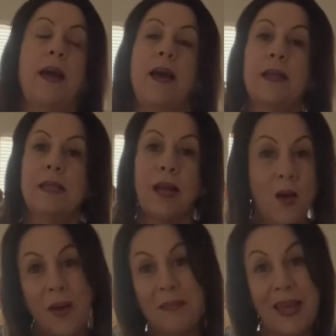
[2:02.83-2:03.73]
I was like,
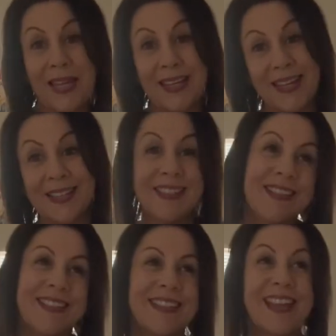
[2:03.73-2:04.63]
oh, I made it.
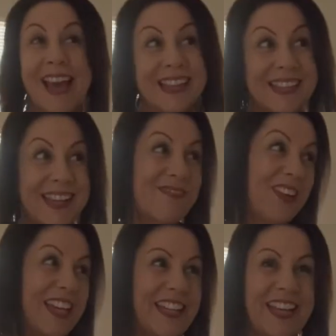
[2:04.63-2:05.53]
Yes, I
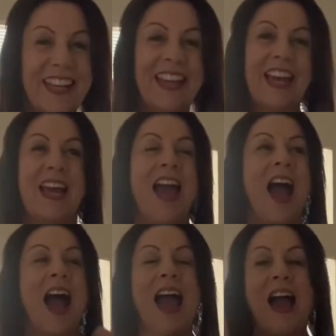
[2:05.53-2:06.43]
made it. Like,
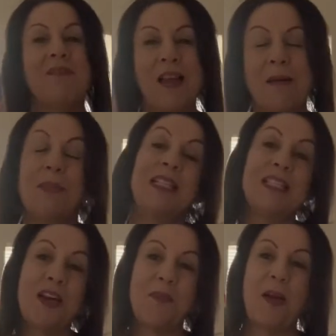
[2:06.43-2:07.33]
I have not been
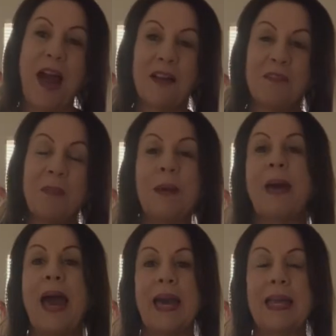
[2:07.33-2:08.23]
so proud of my
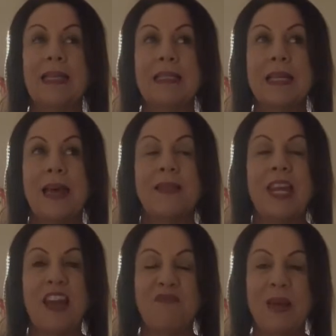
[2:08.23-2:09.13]
bags that
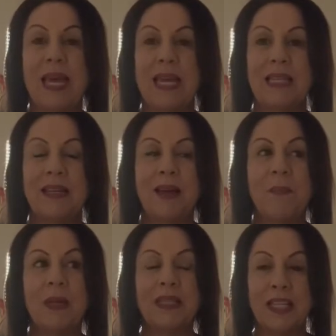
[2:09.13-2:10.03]
I've made,
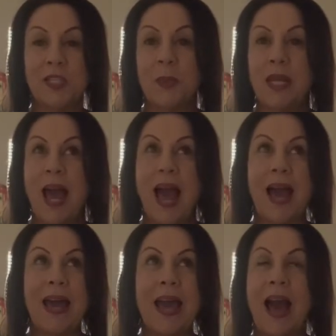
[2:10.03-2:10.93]
but this one I